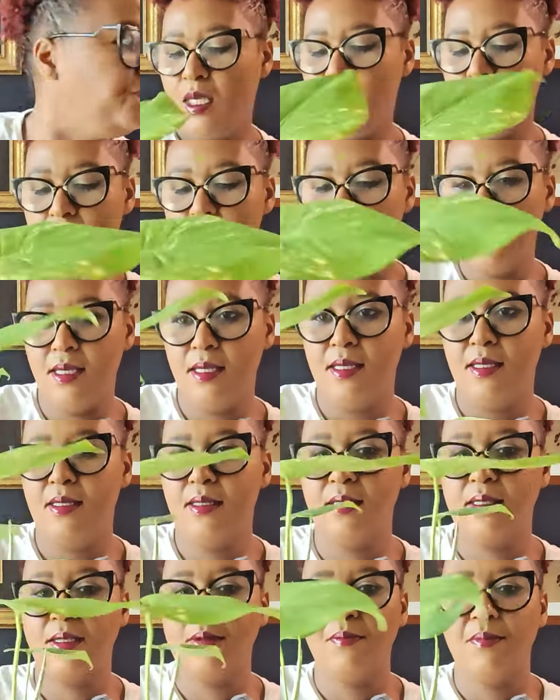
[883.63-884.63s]

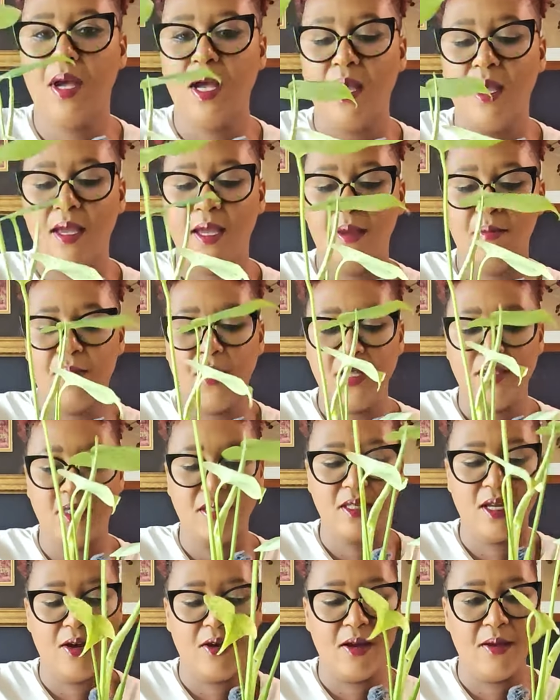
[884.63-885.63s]
is my
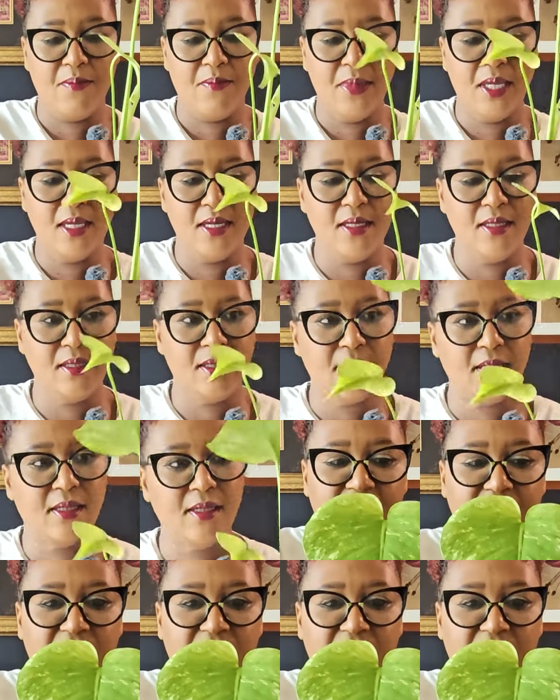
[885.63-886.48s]
Monstera mint.